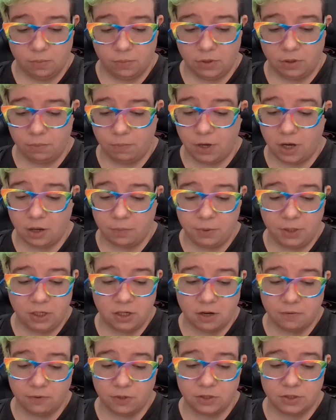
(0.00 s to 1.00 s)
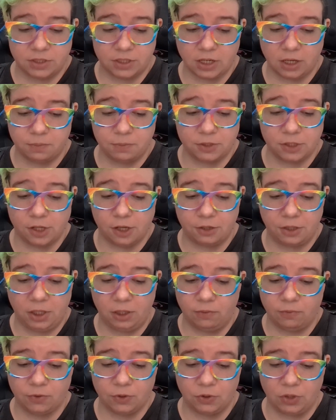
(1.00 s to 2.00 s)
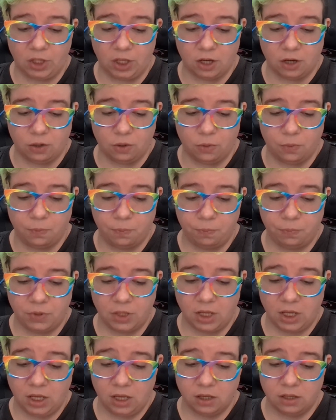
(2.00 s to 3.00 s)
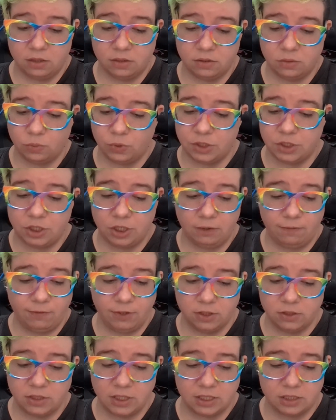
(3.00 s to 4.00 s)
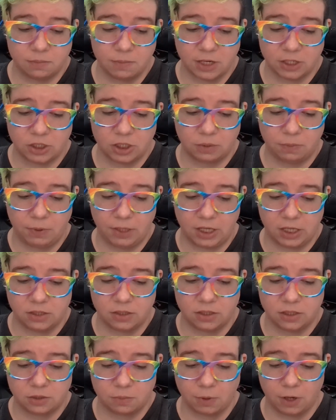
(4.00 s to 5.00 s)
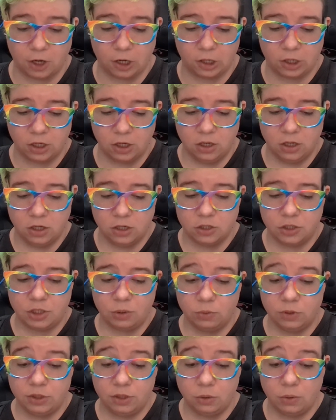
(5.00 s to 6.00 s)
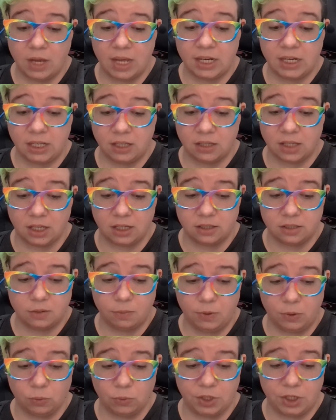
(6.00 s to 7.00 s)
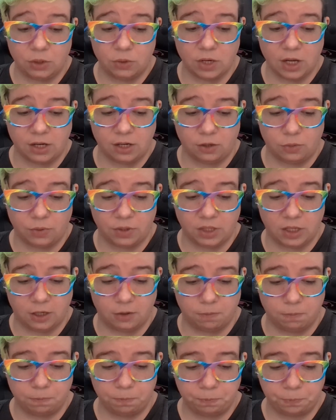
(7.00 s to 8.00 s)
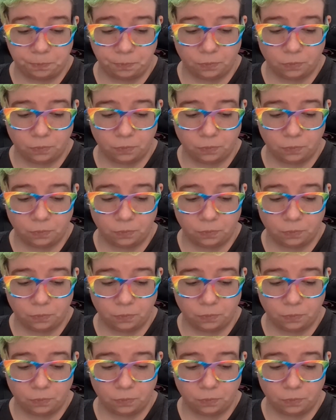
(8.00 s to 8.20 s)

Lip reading: But Poppy never stops longing for Leo, and when she feels his magic begin to spark, she will do anything to be reunited with him.